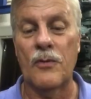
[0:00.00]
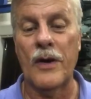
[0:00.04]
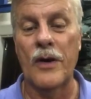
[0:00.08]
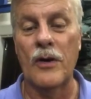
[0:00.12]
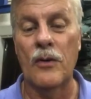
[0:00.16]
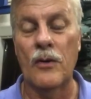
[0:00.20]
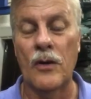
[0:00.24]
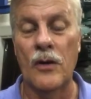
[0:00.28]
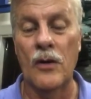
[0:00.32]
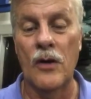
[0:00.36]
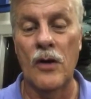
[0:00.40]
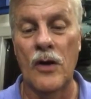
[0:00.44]
we
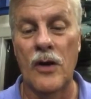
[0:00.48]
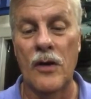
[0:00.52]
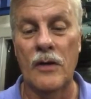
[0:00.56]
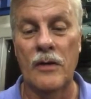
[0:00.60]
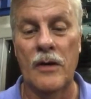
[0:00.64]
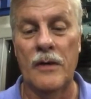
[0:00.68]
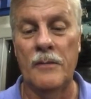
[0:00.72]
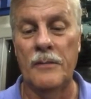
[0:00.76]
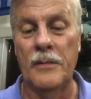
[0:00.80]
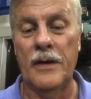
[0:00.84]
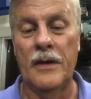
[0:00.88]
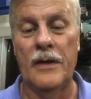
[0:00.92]
go along,
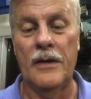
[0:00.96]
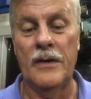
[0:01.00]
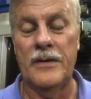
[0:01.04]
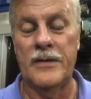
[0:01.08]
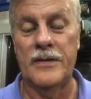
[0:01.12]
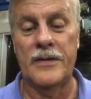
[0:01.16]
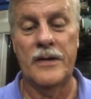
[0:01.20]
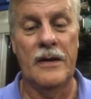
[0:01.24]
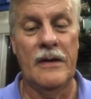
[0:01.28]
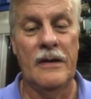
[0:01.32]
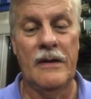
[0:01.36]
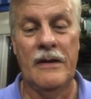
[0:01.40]

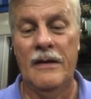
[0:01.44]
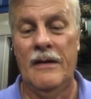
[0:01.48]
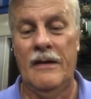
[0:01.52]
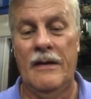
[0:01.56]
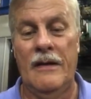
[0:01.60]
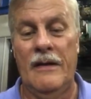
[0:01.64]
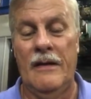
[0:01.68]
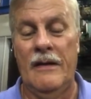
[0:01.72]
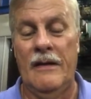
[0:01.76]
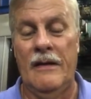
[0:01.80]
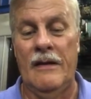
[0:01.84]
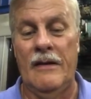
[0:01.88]
because
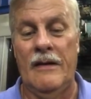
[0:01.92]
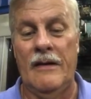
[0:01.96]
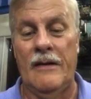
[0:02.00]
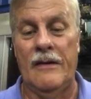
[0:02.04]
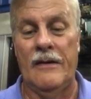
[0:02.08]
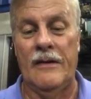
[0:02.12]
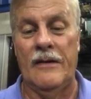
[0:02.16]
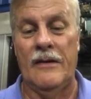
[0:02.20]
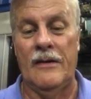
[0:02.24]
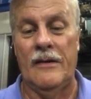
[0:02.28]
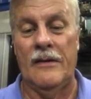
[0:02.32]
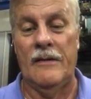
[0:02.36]

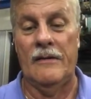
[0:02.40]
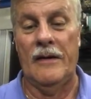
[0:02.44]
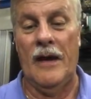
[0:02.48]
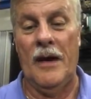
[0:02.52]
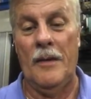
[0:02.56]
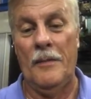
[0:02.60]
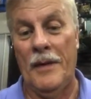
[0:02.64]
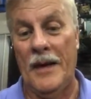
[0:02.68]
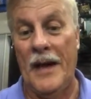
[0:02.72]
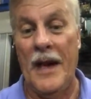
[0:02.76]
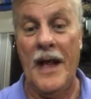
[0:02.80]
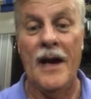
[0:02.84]

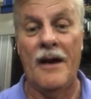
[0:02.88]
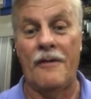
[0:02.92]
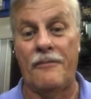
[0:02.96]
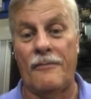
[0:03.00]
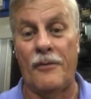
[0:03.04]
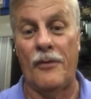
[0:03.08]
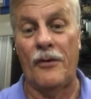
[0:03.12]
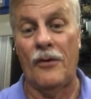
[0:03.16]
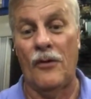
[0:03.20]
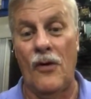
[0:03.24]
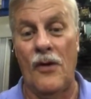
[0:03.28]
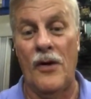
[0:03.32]
I've been at it
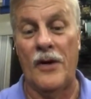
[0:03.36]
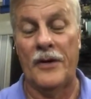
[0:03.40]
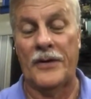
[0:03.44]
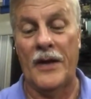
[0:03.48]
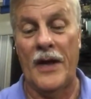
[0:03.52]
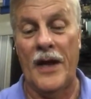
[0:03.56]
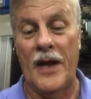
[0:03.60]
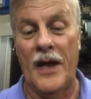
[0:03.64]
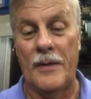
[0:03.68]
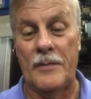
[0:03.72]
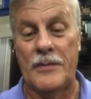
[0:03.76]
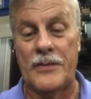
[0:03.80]
for a long
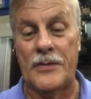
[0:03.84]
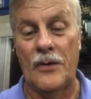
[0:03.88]
time.